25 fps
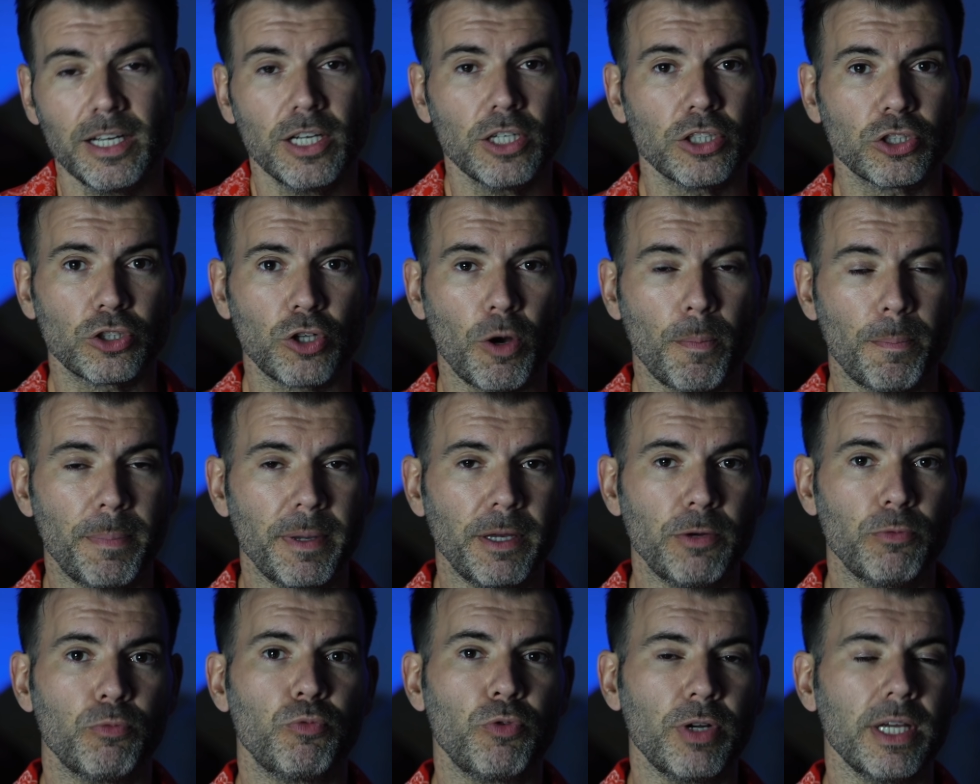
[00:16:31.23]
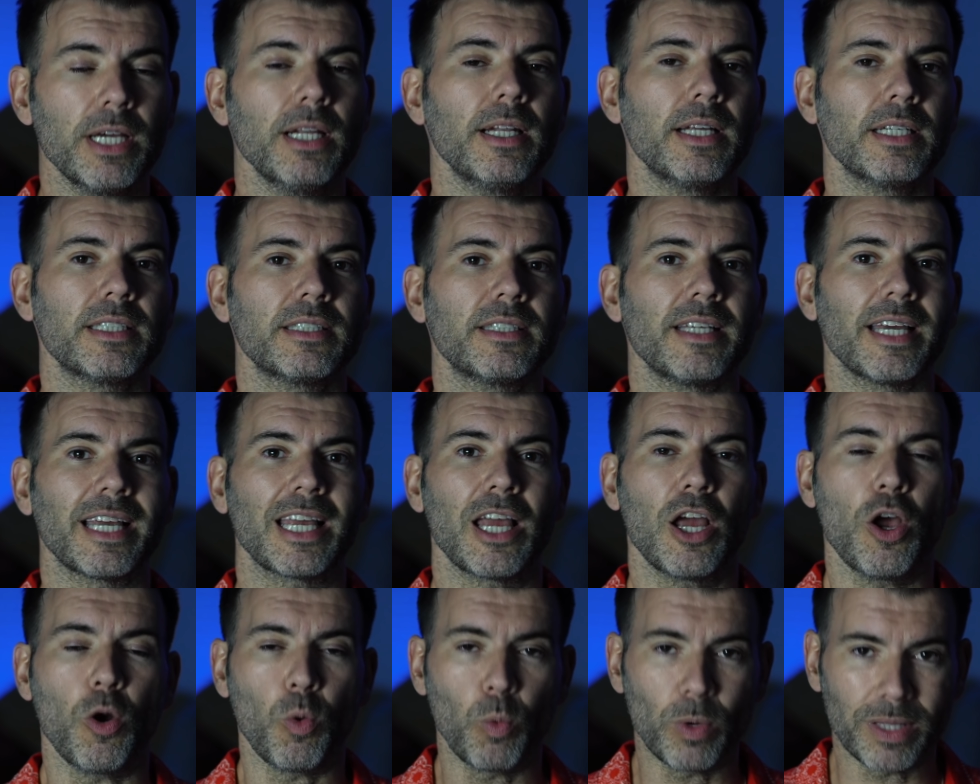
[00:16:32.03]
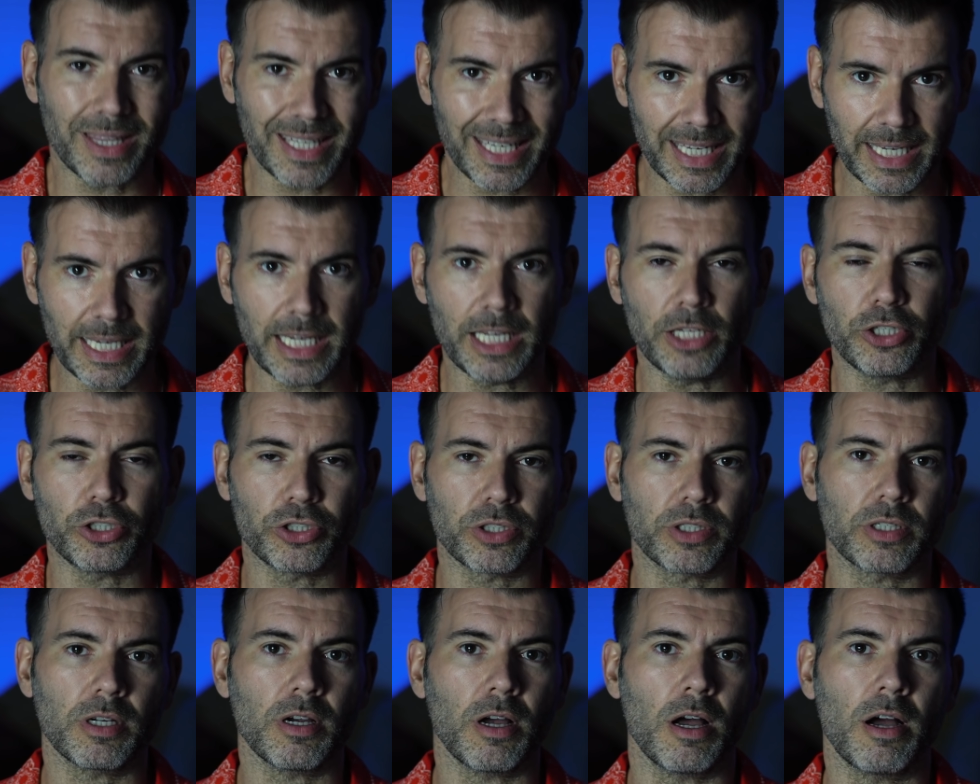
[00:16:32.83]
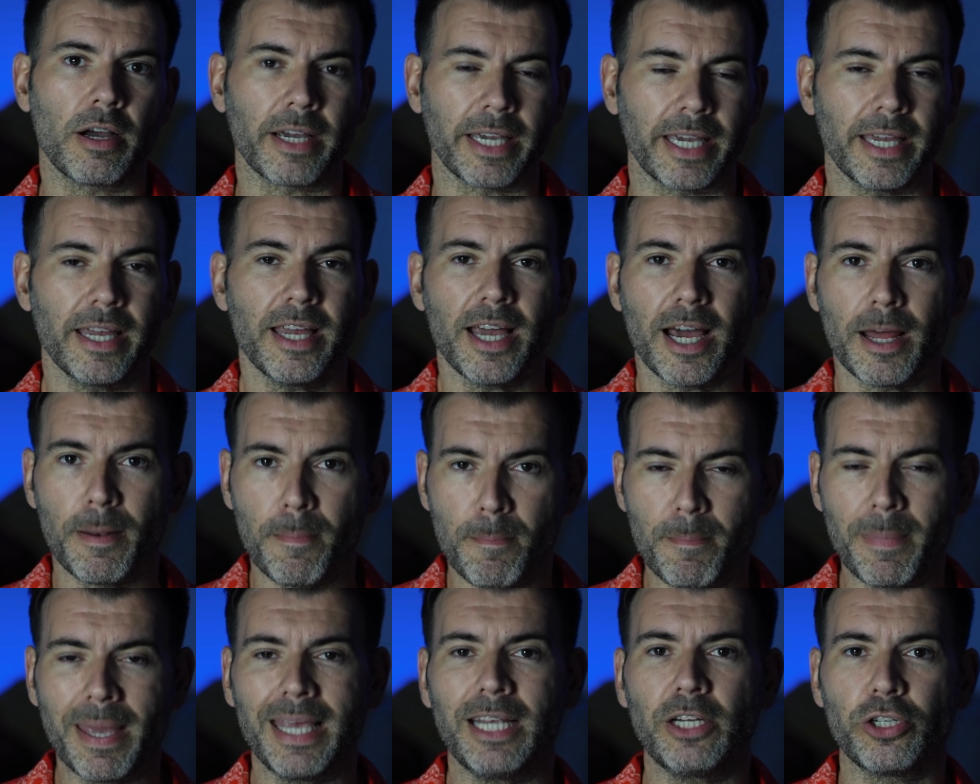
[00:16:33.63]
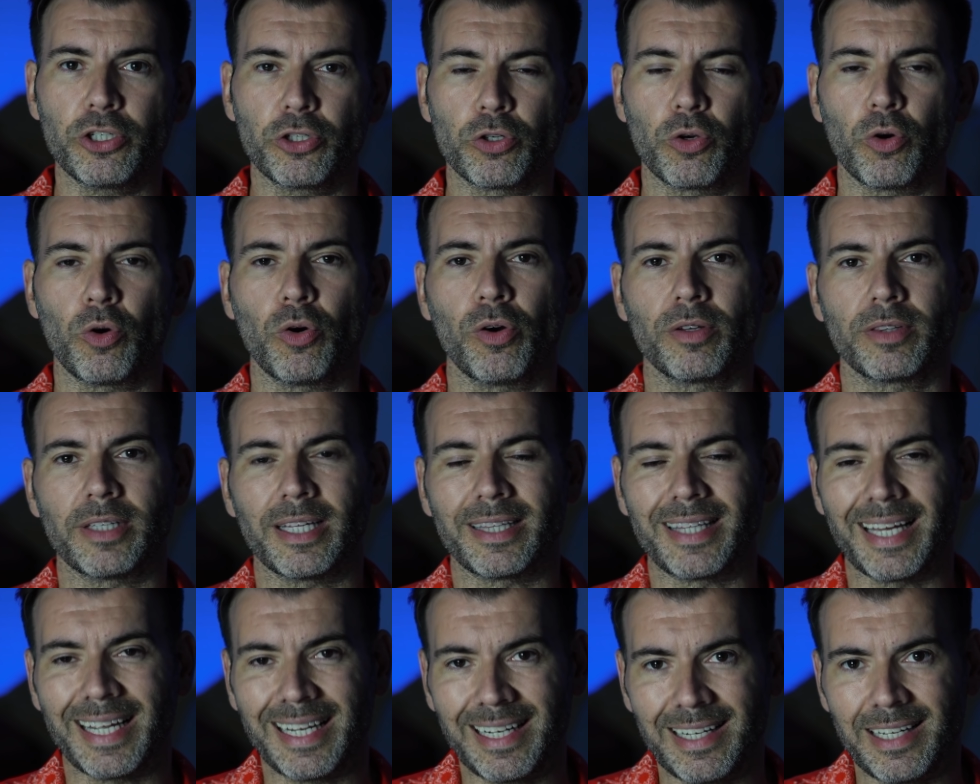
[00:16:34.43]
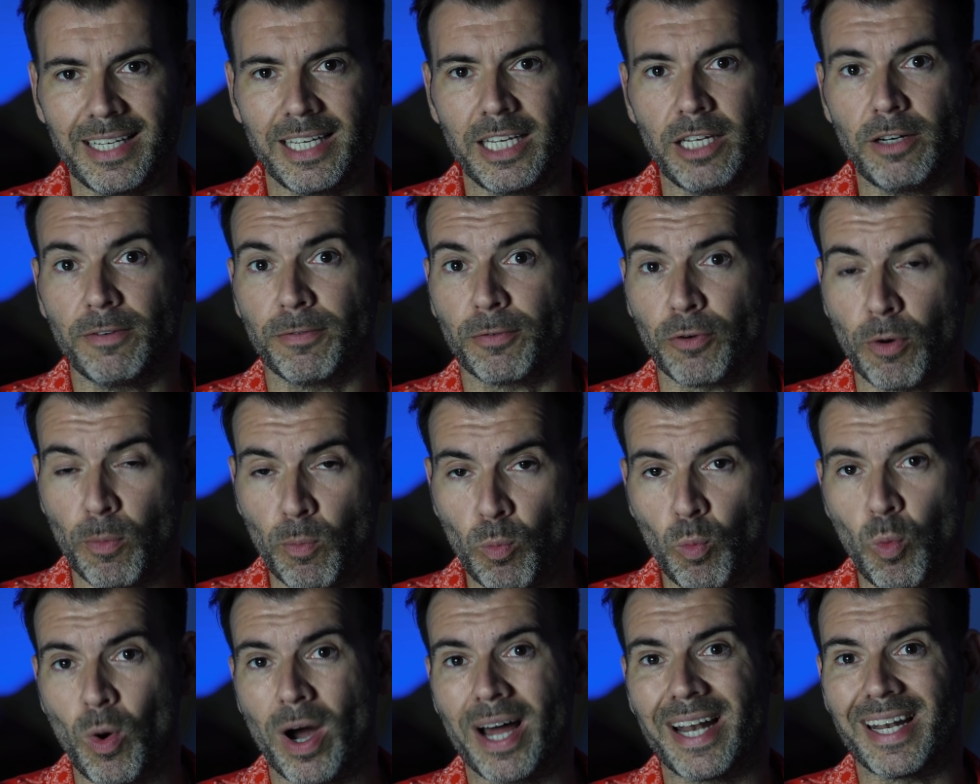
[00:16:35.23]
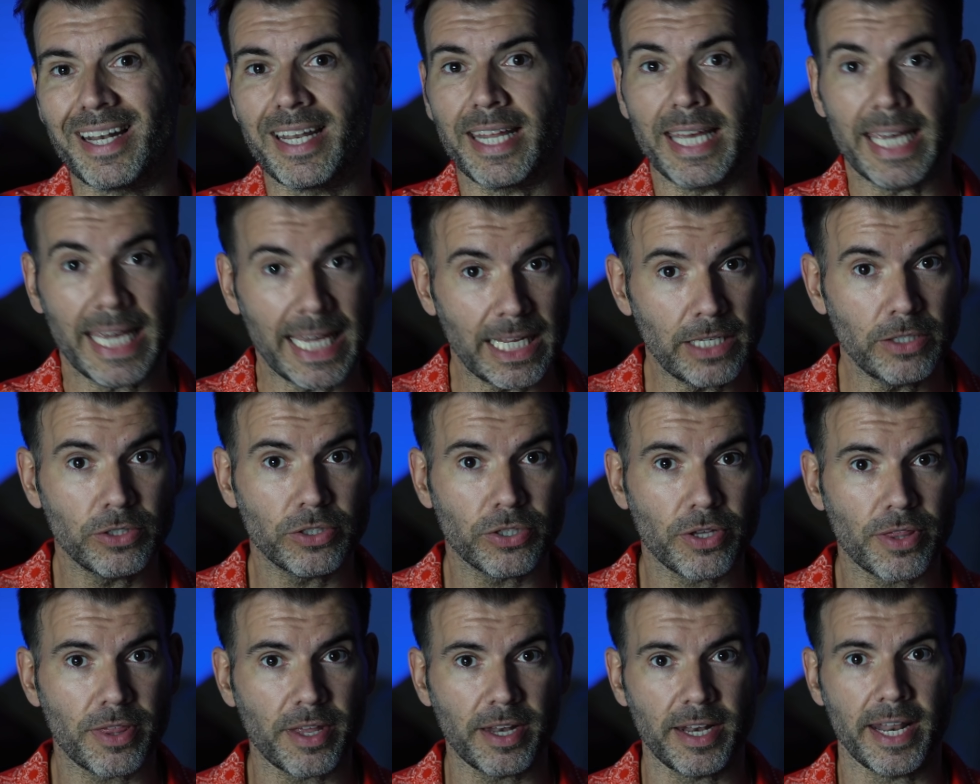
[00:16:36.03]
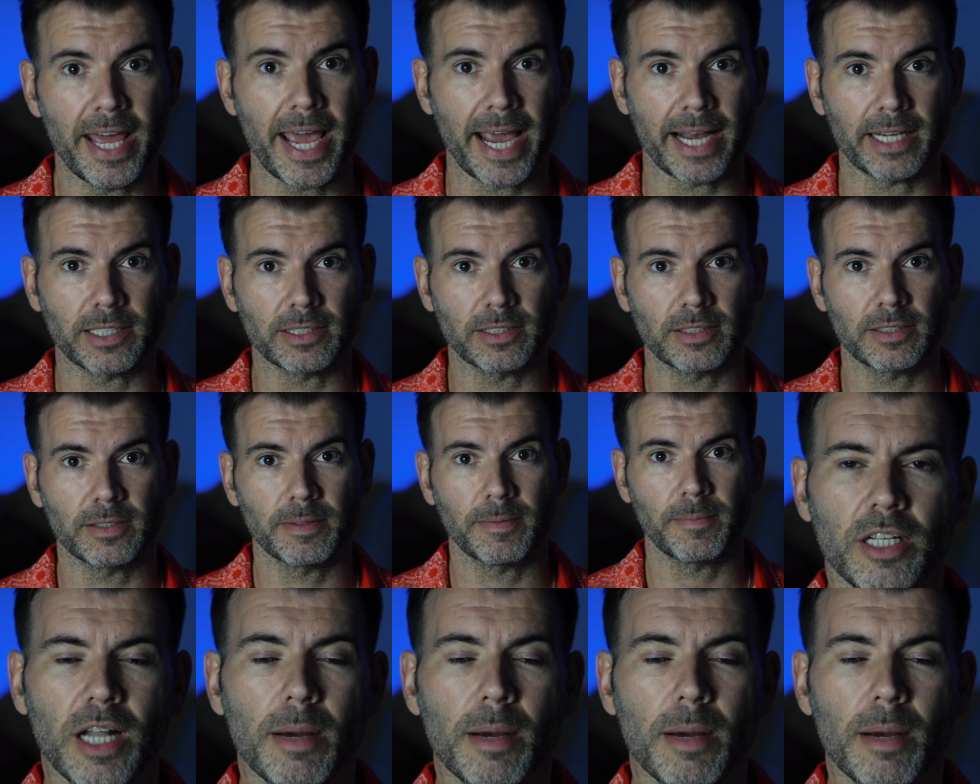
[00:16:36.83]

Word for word: So be realistic with each target and make sure that they lead from one into the next.